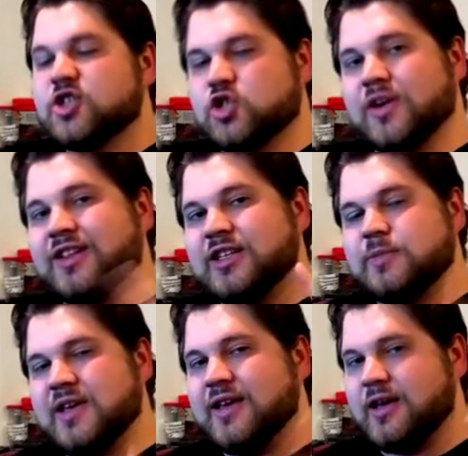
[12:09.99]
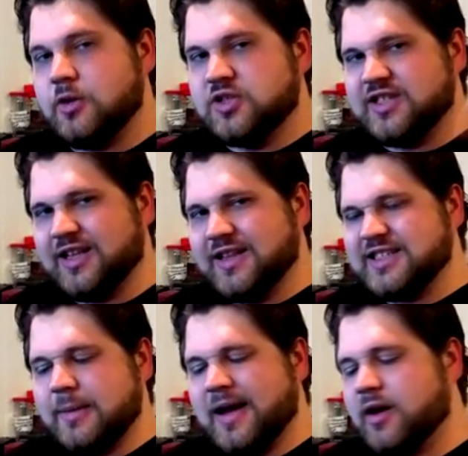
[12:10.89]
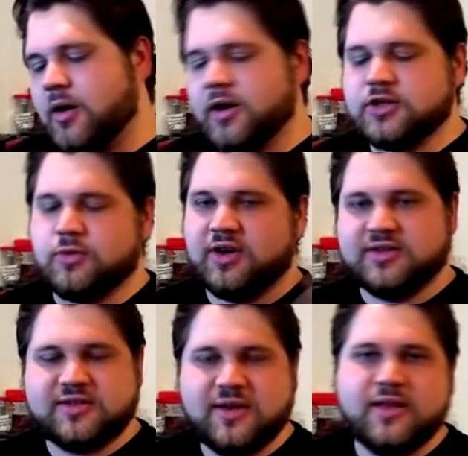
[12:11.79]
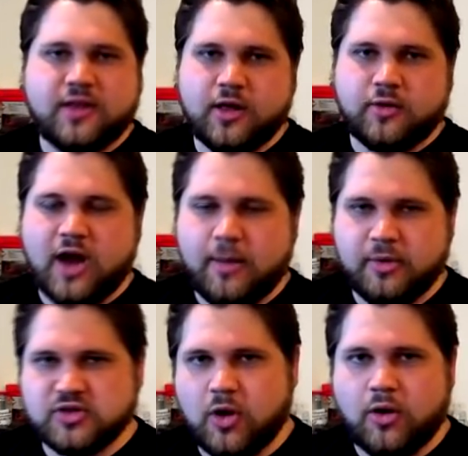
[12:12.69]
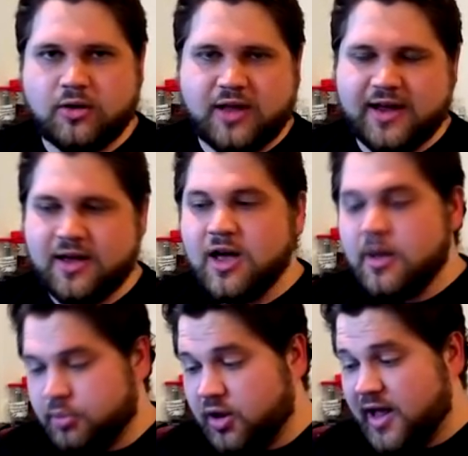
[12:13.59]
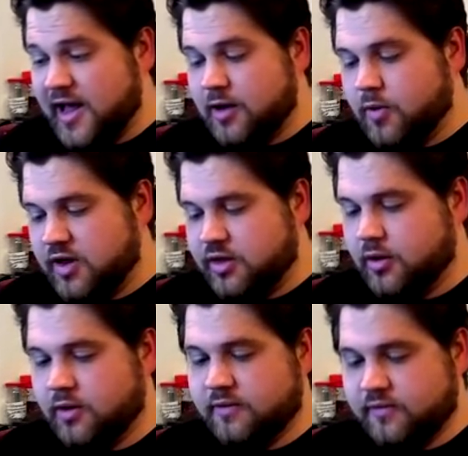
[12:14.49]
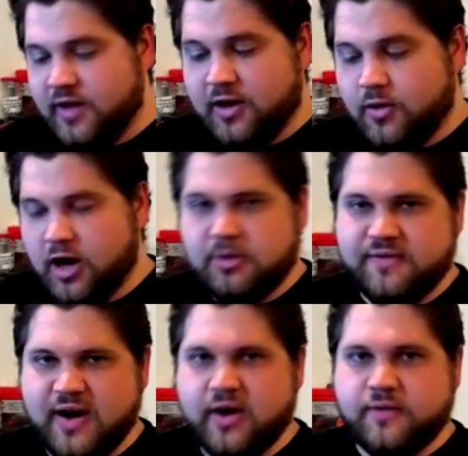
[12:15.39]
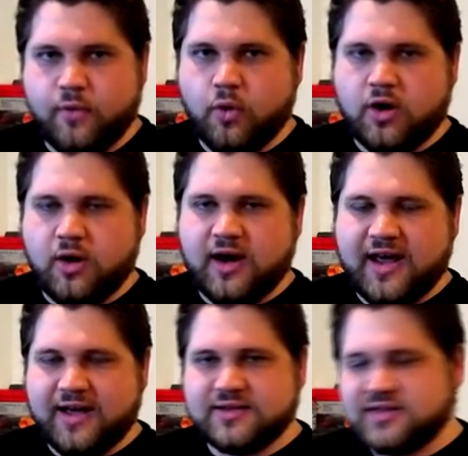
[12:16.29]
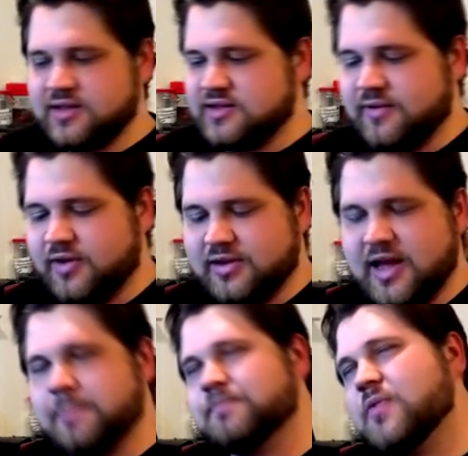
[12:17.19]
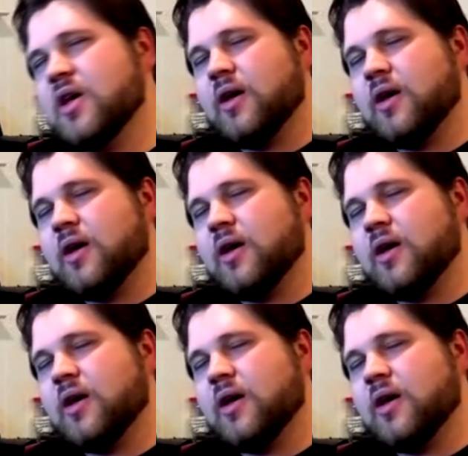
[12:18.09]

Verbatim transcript: strictly speaking, it uses the least amount of cards, whereas the other combos are all, like, playing with your incredibly varied 4-card hands and stuff like that.